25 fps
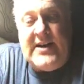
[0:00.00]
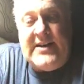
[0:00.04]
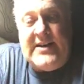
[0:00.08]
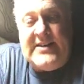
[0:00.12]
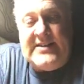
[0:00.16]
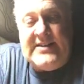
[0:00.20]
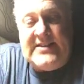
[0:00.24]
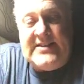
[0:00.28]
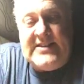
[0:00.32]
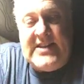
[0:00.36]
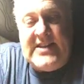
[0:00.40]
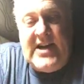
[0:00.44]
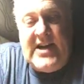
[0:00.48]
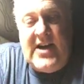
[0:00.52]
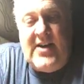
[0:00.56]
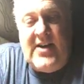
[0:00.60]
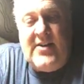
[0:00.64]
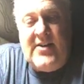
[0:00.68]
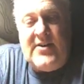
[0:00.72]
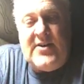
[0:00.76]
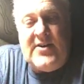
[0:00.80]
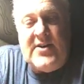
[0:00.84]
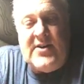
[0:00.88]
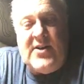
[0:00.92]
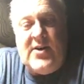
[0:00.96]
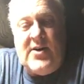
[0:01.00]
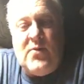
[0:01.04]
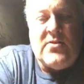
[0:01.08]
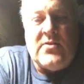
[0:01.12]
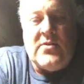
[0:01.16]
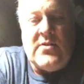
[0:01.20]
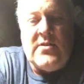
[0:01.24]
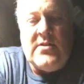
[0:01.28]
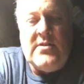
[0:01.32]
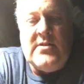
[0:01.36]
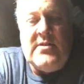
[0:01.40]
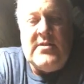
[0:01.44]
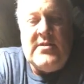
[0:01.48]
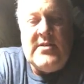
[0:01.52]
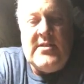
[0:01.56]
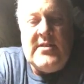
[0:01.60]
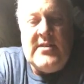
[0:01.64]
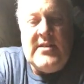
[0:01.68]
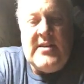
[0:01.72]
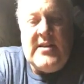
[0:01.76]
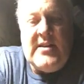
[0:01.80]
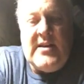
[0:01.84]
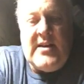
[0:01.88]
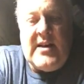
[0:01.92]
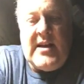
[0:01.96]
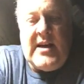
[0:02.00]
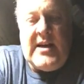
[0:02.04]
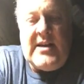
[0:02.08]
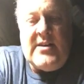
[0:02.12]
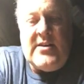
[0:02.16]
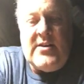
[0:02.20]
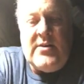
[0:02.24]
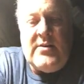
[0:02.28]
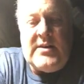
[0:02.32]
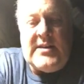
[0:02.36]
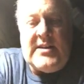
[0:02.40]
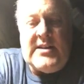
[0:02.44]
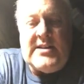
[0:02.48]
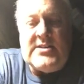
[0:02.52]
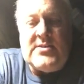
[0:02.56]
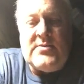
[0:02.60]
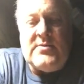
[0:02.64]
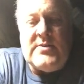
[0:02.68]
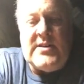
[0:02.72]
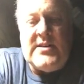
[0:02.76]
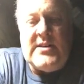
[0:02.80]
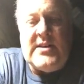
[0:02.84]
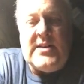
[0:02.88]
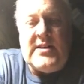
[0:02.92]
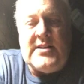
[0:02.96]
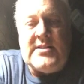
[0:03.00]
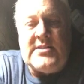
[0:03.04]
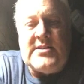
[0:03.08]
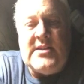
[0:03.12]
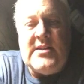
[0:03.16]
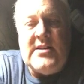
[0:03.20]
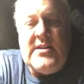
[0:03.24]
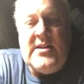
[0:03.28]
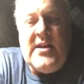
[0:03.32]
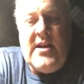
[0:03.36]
Okay, I got, that's cool. I don't know what this one does.